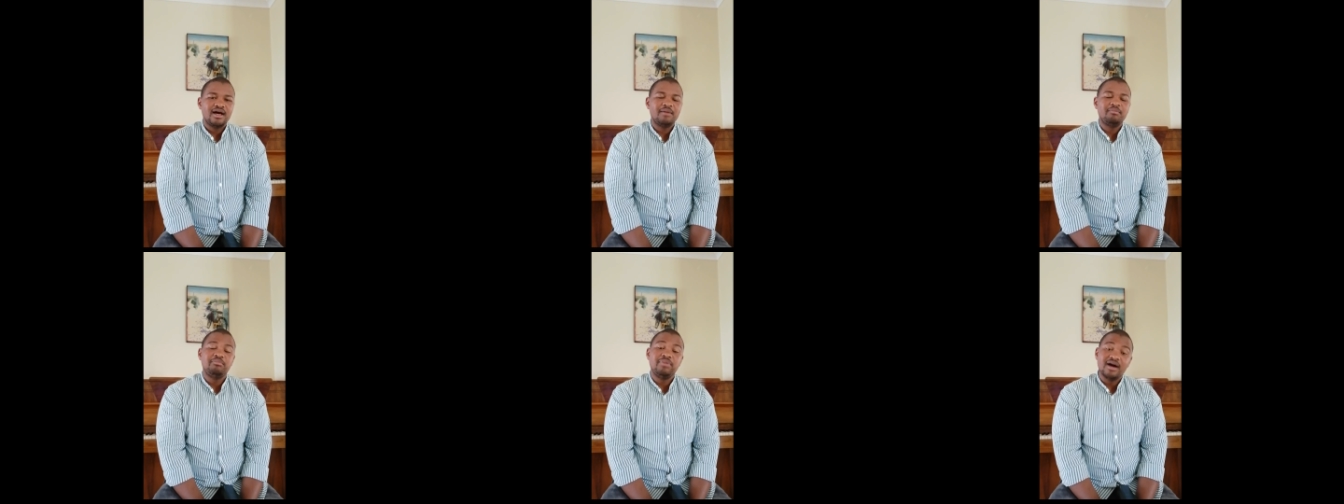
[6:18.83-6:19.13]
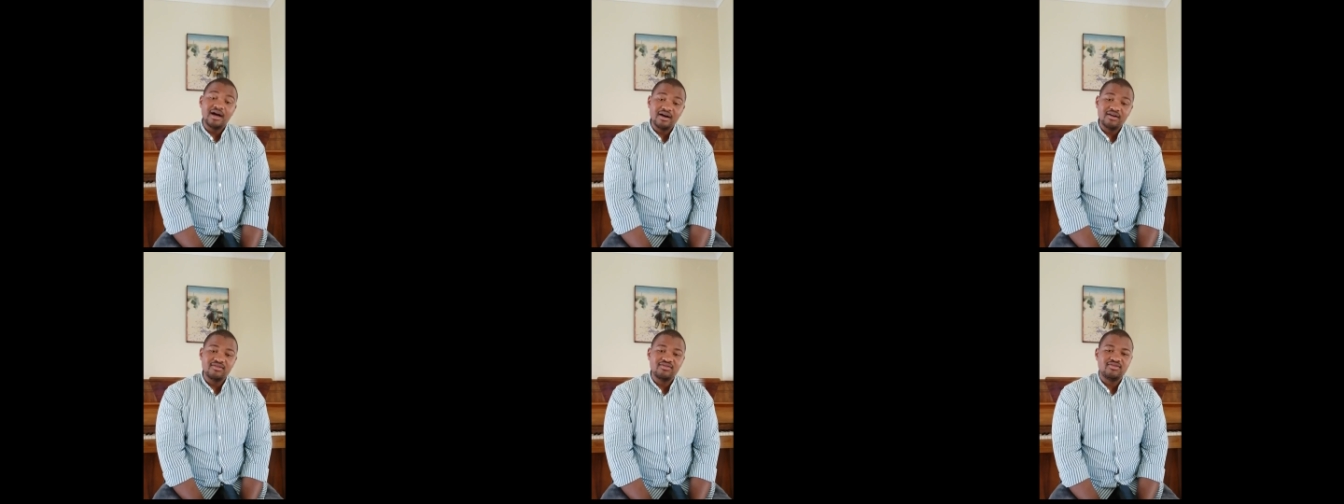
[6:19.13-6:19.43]

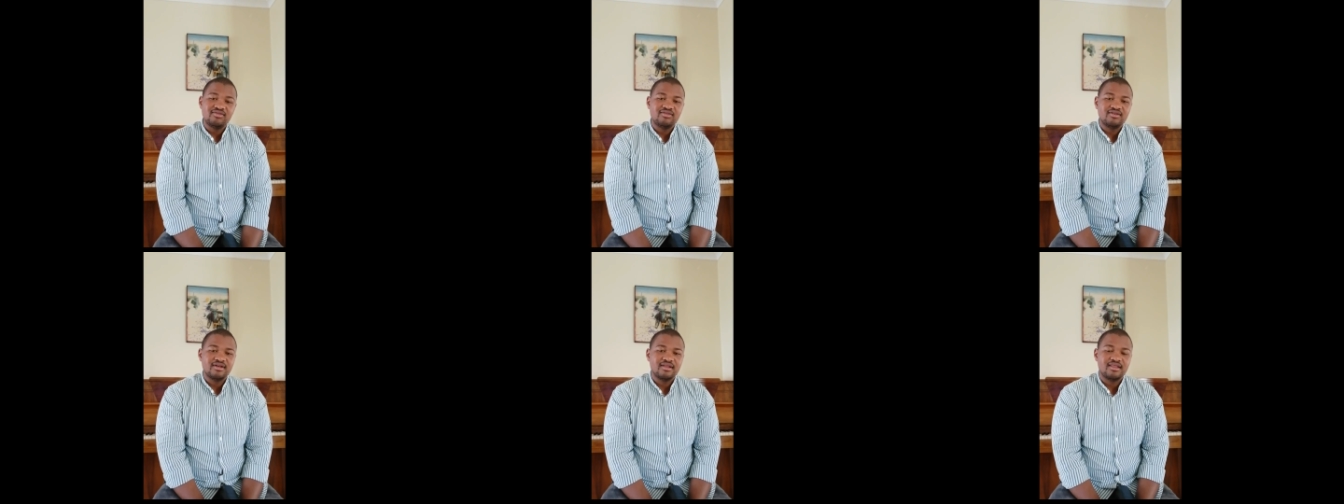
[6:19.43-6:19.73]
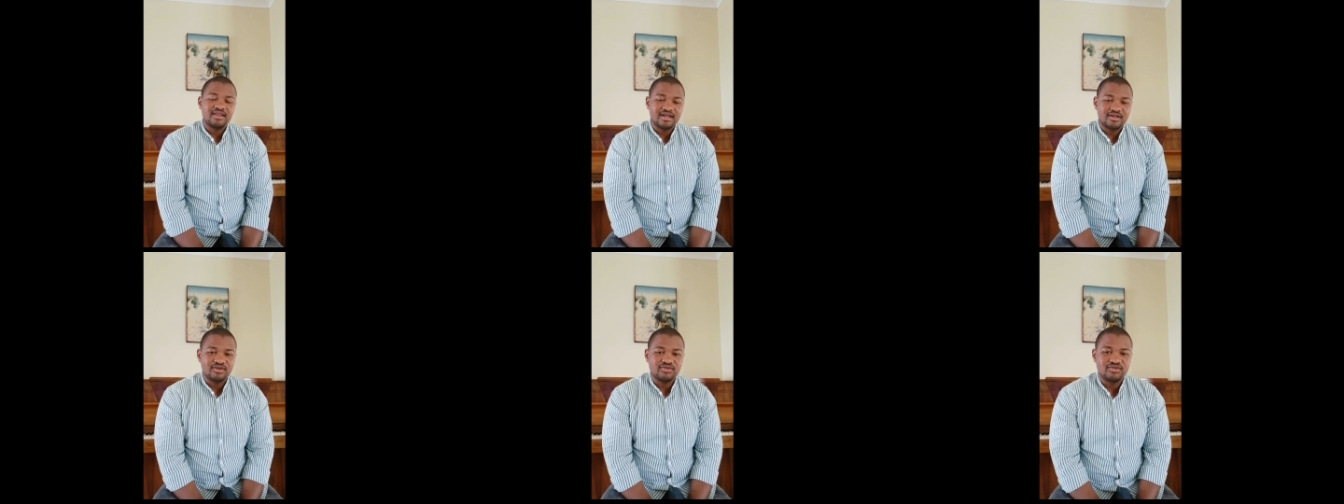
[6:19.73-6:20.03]
above
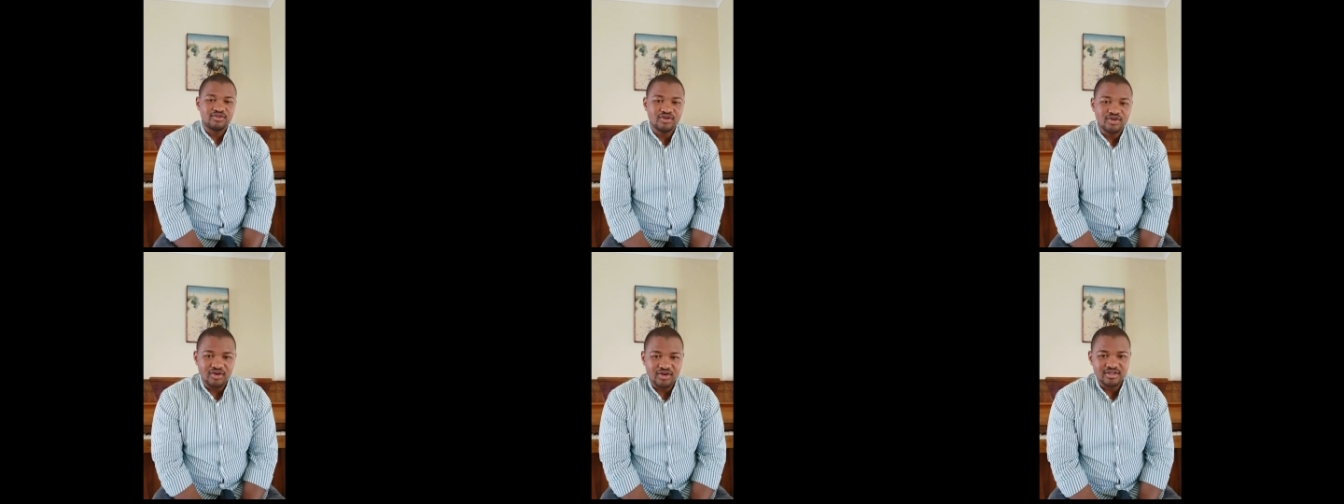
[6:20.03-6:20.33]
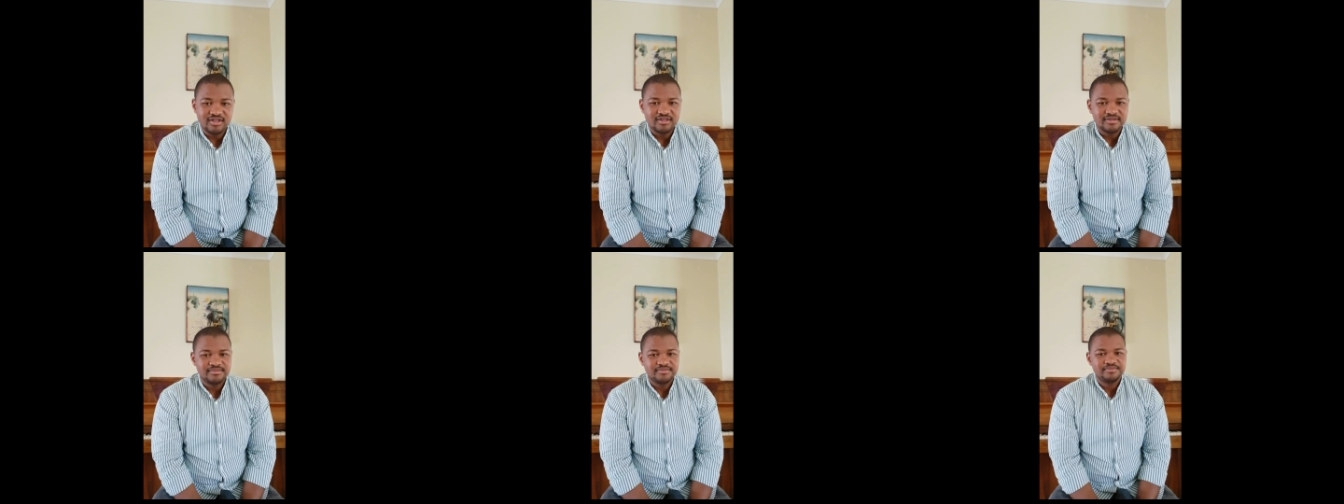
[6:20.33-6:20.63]
that of
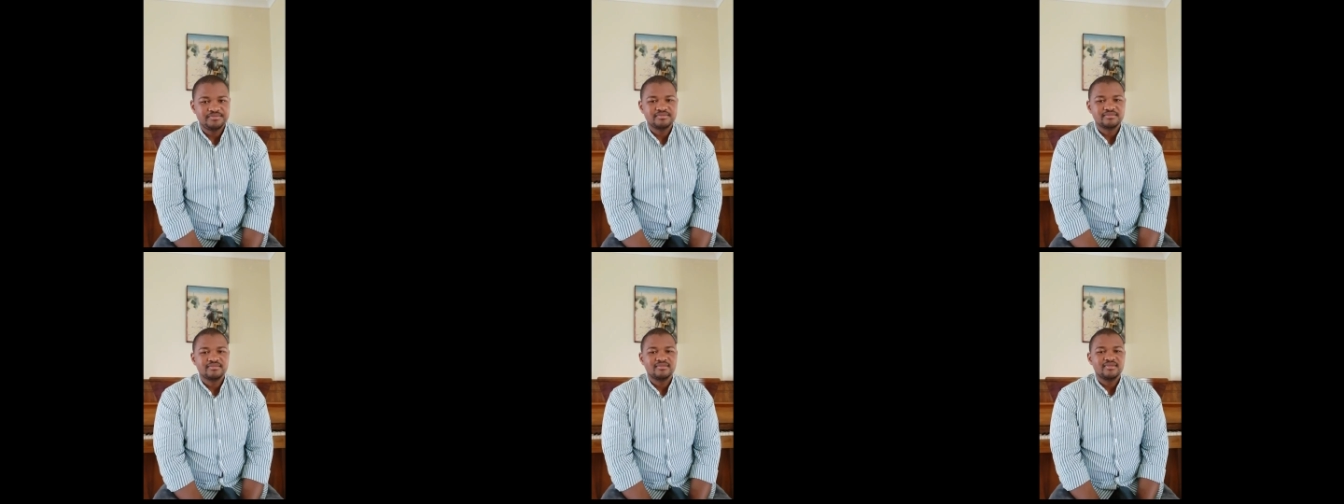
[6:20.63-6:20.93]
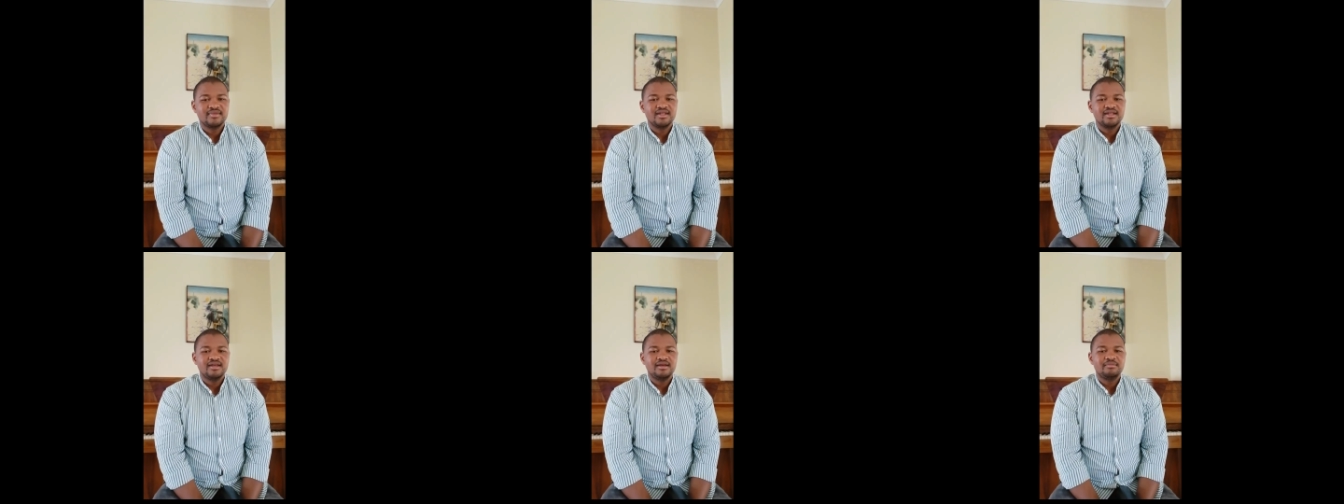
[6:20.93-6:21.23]
God.
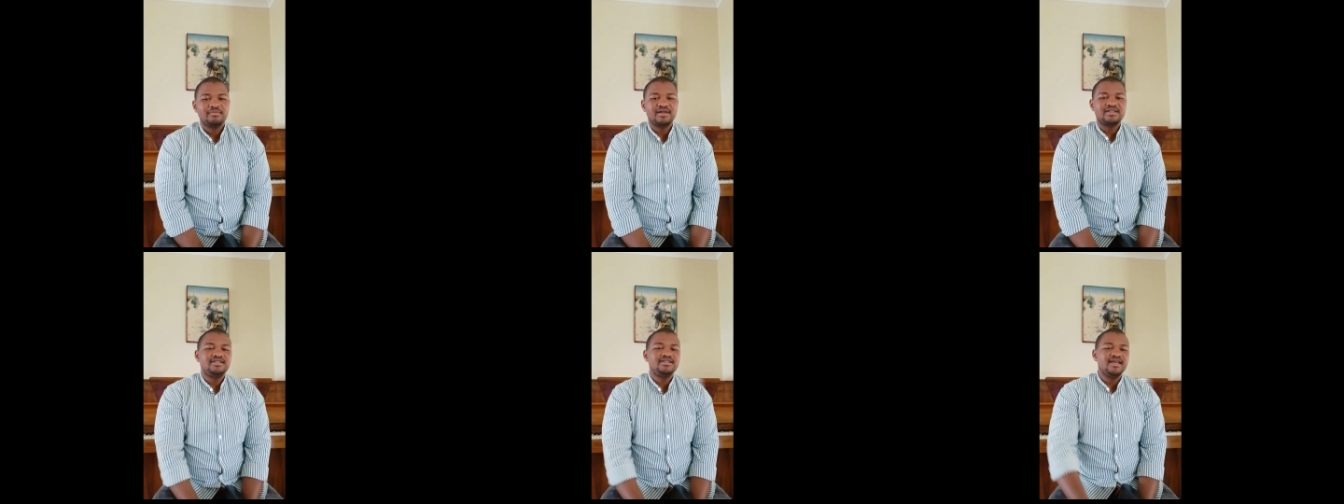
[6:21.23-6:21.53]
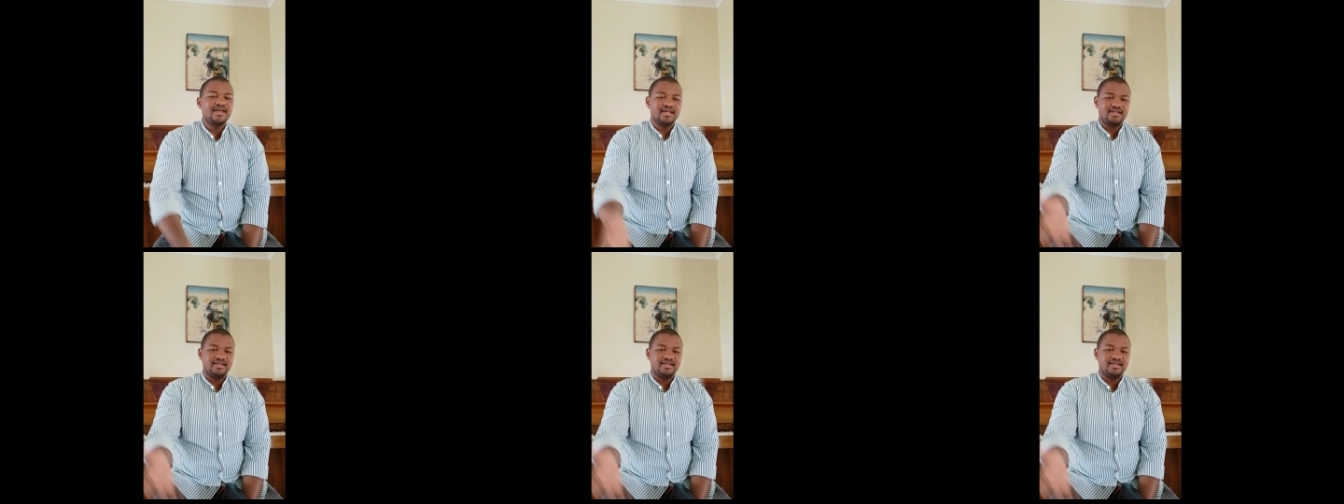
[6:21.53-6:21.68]
But